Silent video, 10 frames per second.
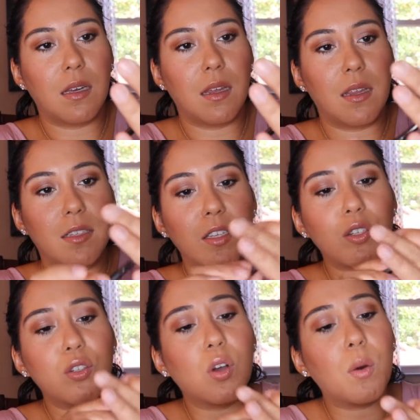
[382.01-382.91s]
This
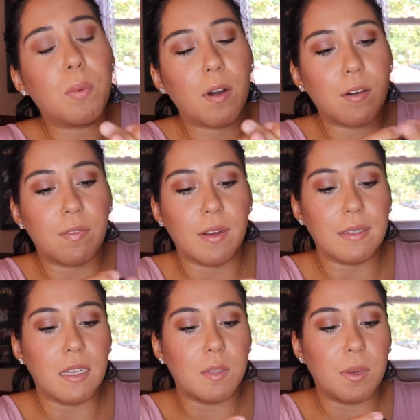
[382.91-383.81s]
is so
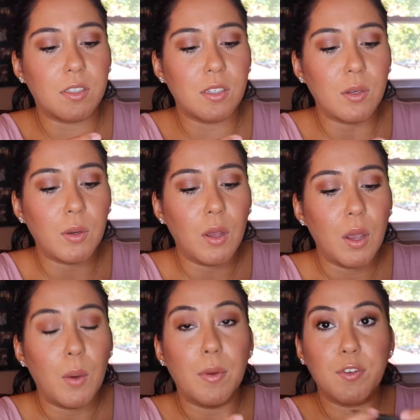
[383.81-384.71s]
perfect, especially
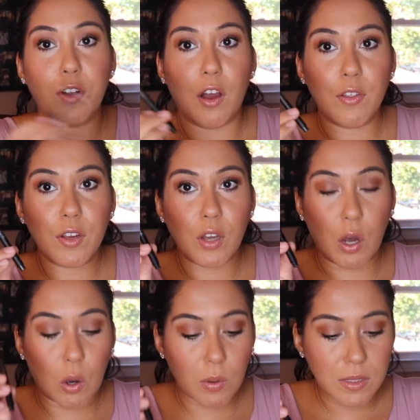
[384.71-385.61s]
when you're on the
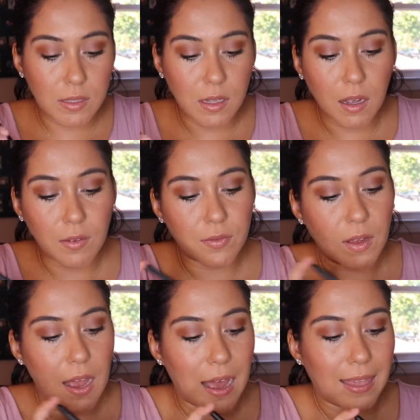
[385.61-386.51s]
go and
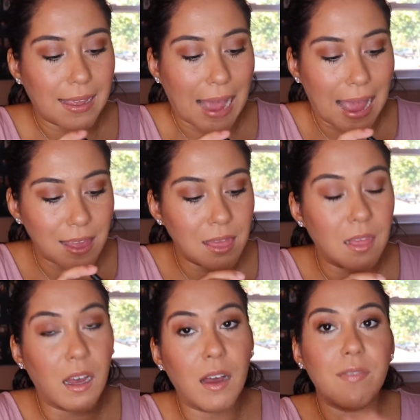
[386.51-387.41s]
stuff. Like, I
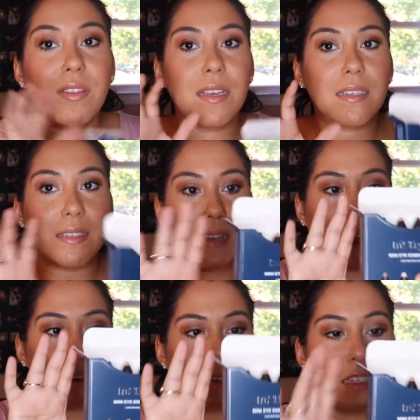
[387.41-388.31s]
love these
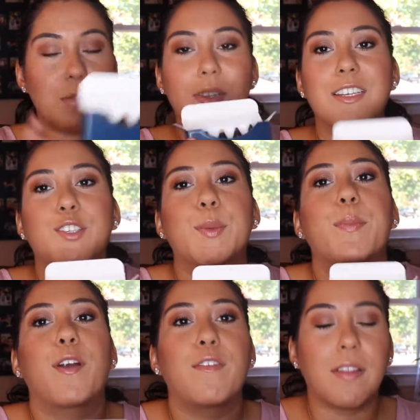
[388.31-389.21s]
sizes because they're
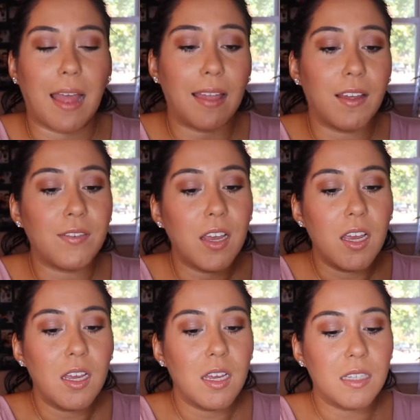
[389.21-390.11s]
perfect. I love
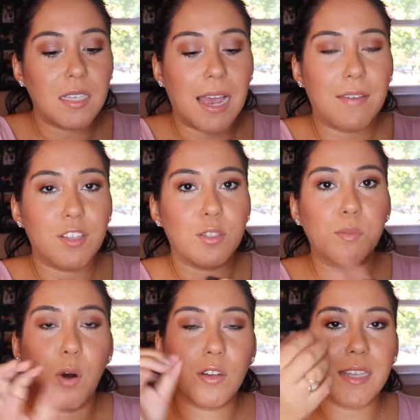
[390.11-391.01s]
to have the
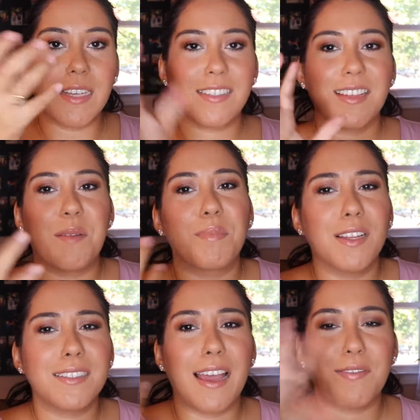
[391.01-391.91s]
small sizes, and
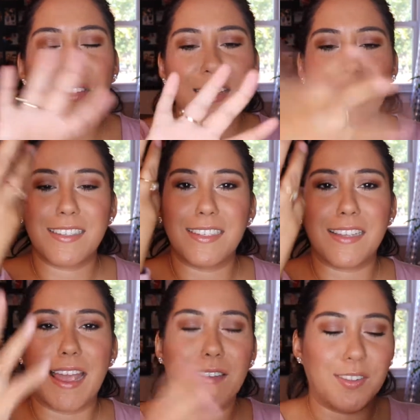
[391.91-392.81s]
plus I feel like since
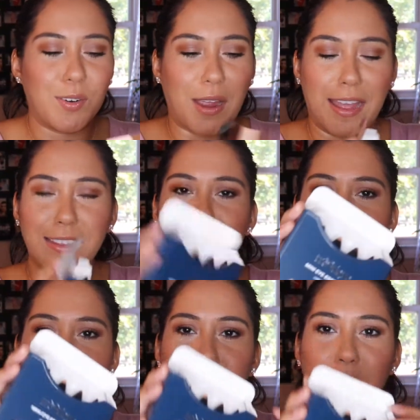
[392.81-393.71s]
I have little hands,
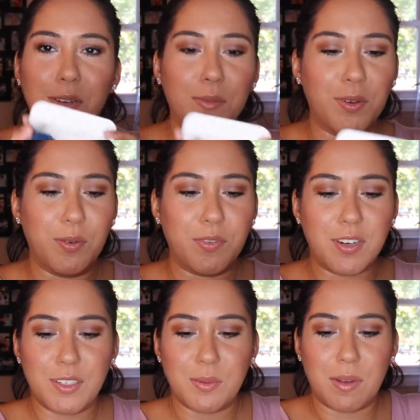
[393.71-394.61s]
it's easier to maneuver
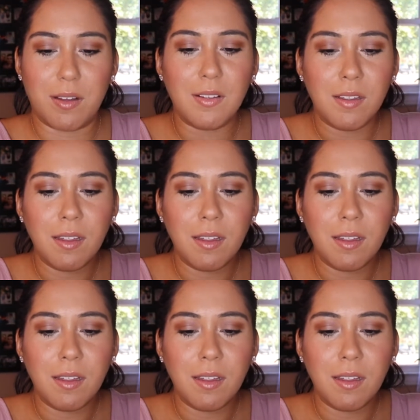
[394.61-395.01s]
as well.